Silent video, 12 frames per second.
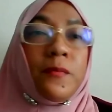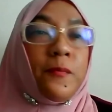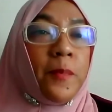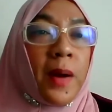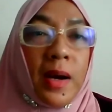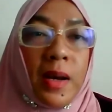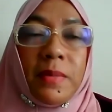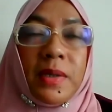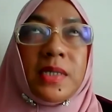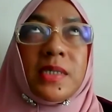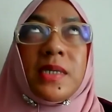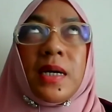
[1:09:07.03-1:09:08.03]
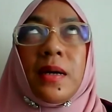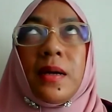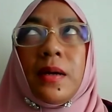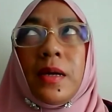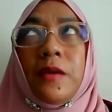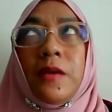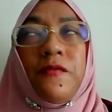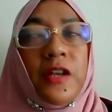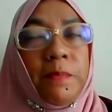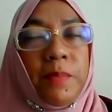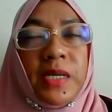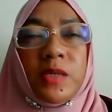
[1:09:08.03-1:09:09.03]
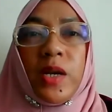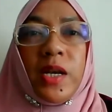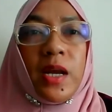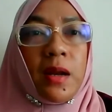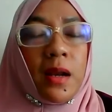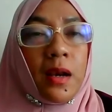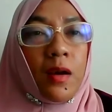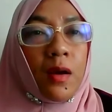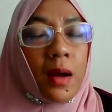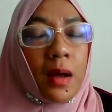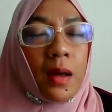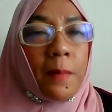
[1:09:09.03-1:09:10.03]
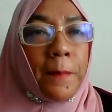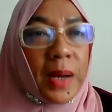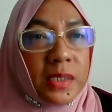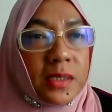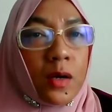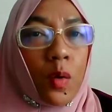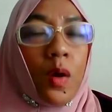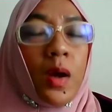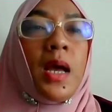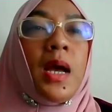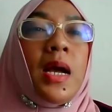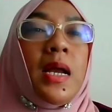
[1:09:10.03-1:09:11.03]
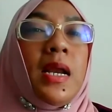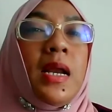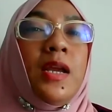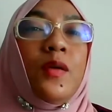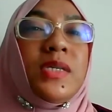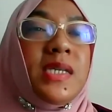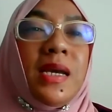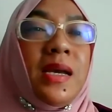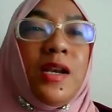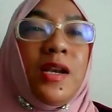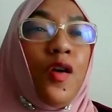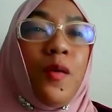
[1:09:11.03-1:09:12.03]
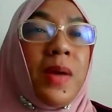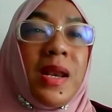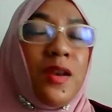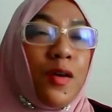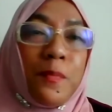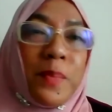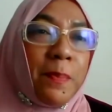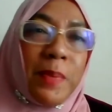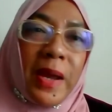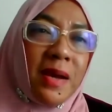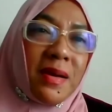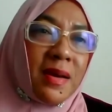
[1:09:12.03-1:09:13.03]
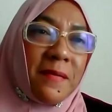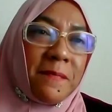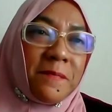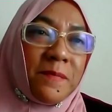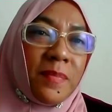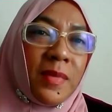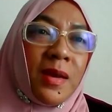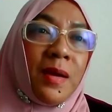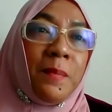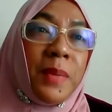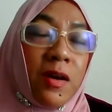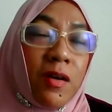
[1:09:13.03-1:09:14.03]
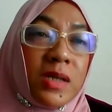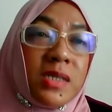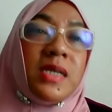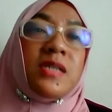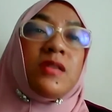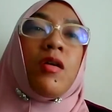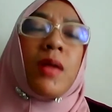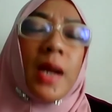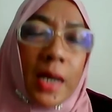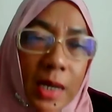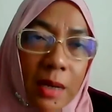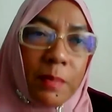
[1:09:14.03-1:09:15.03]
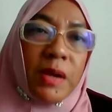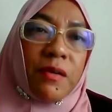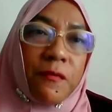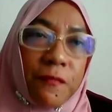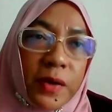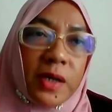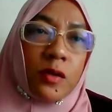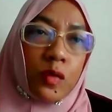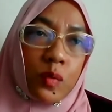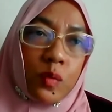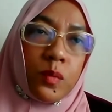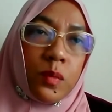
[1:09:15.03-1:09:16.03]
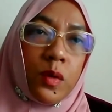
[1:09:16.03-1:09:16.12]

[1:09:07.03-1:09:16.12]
the parliaments uh, in Philippines, when they uh, pass the law, you see, no, not people angry because it's already being referred to.